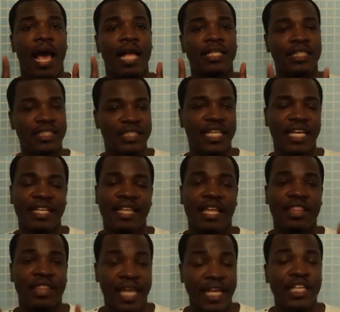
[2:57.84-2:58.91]
I just think
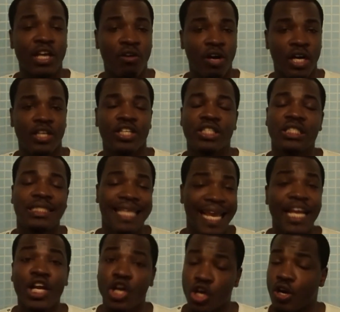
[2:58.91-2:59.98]
that they don't
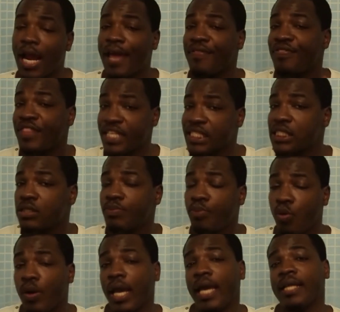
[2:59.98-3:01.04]
understand her at this
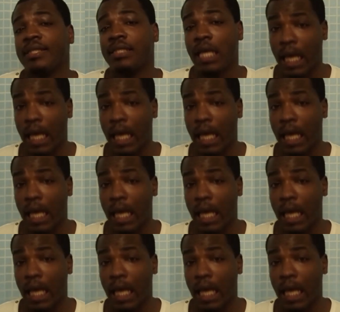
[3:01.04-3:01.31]
point in